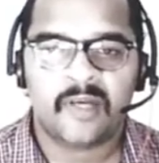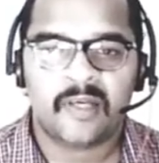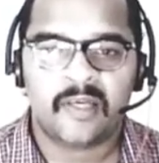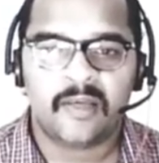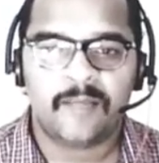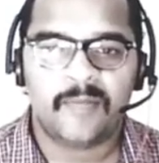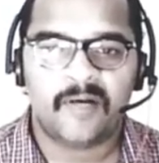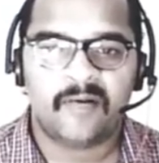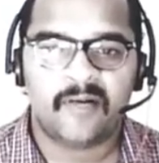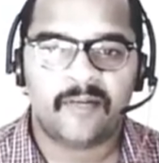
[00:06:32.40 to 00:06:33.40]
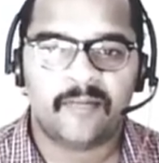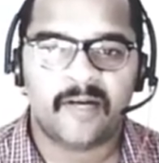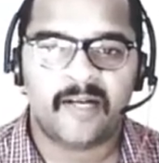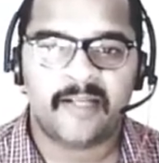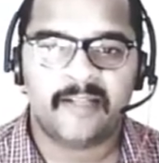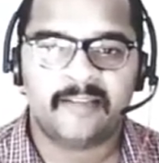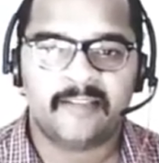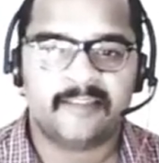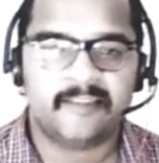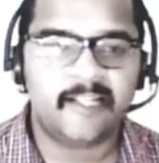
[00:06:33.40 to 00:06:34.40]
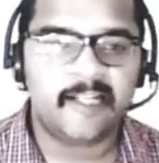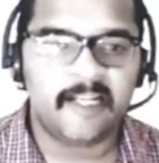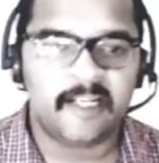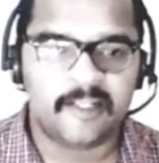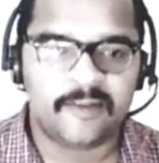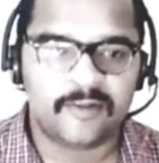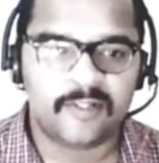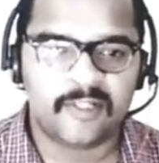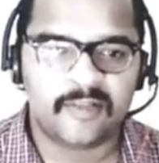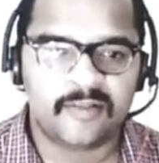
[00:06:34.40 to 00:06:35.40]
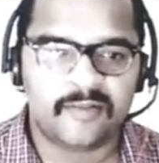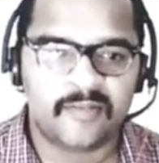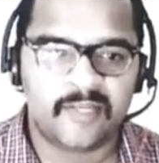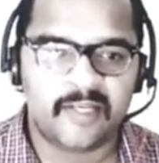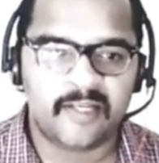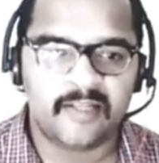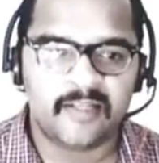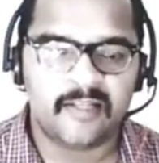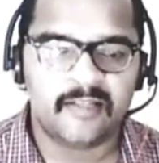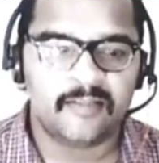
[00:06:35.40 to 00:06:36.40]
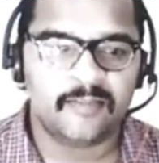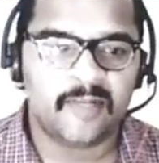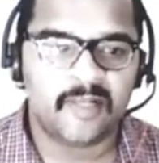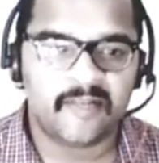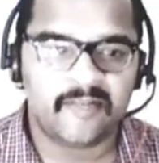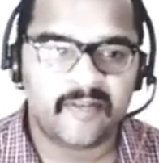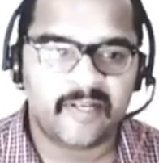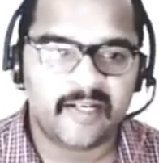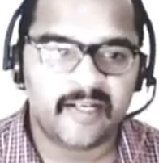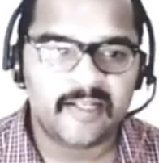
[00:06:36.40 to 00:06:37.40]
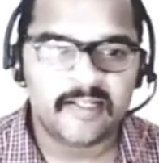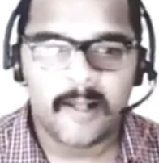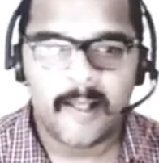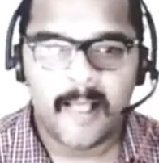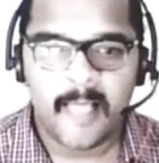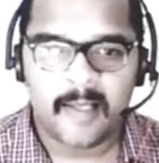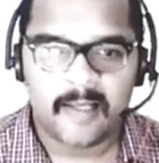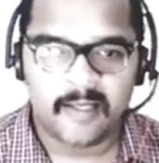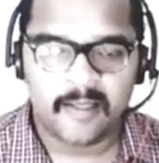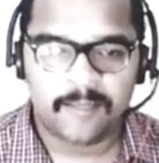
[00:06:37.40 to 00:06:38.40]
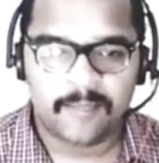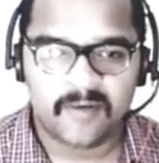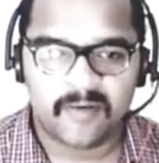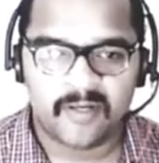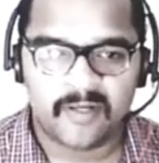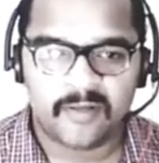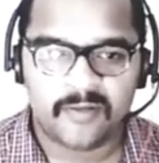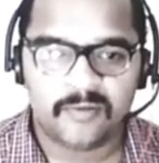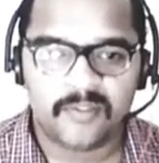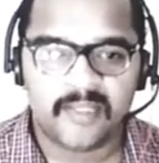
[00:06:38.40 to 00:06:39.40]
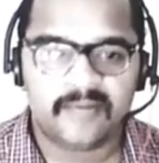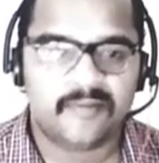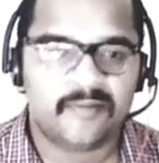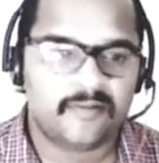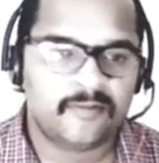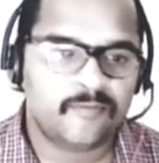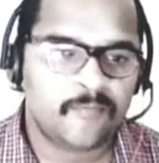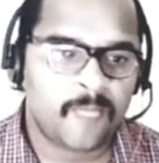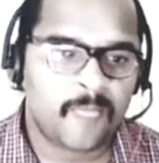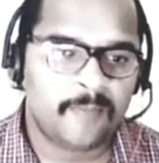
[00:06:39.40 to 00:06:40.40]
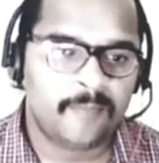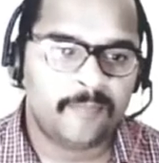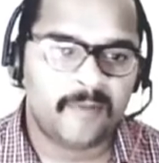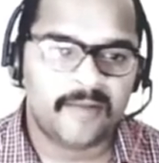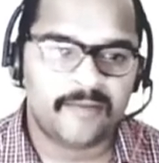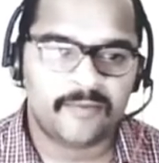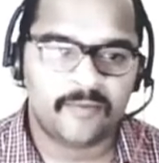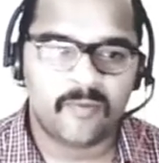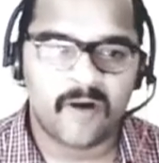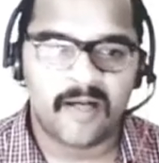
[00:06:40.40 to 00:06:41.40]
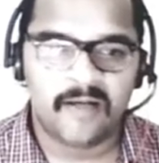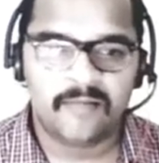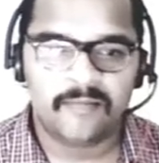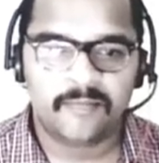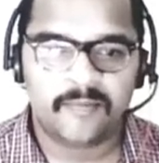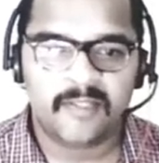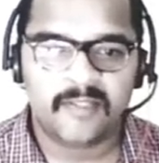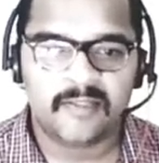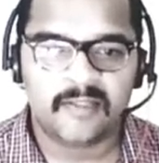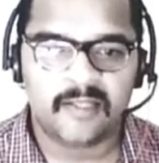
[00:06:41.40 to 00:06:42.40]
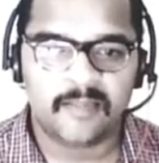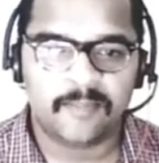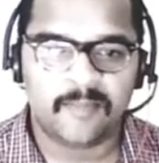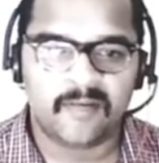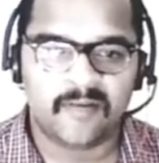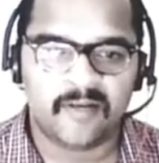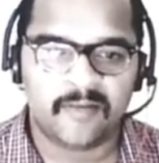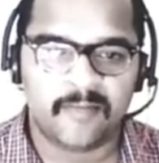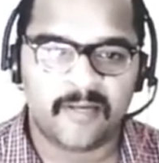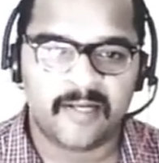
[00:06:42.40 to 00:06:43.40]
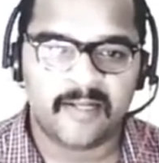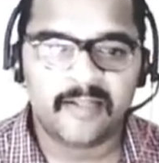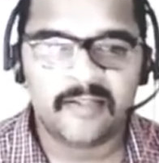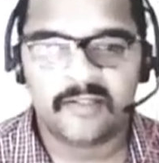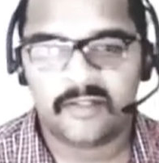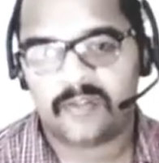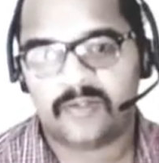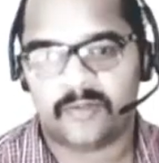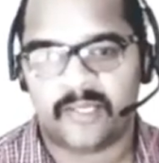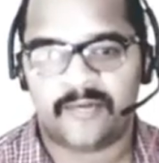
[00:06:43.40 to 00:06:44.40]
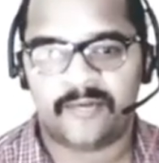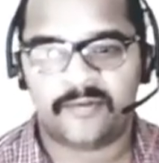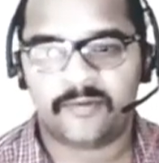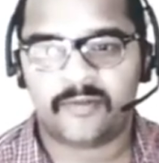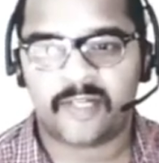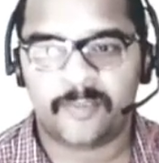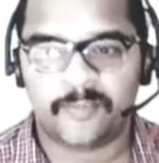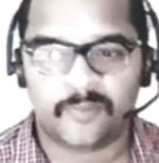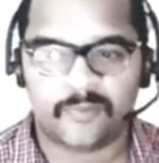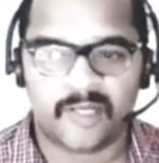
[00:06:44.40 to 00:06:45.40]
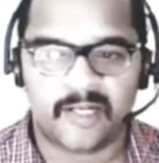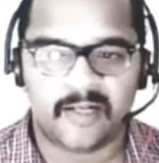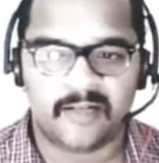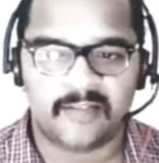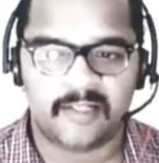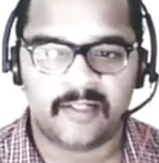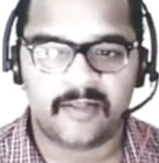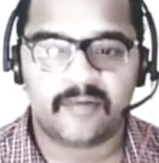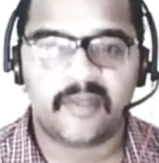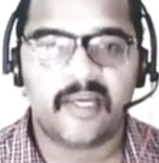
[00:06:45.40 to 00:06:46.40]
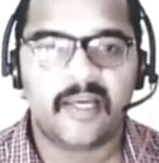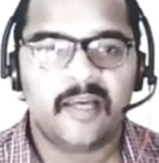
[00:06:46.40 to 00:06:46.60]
e power minus st dt. So this we can easily simplify it as e power 2s plus 1 plus e power minus 2s. You can prove that result. Okay.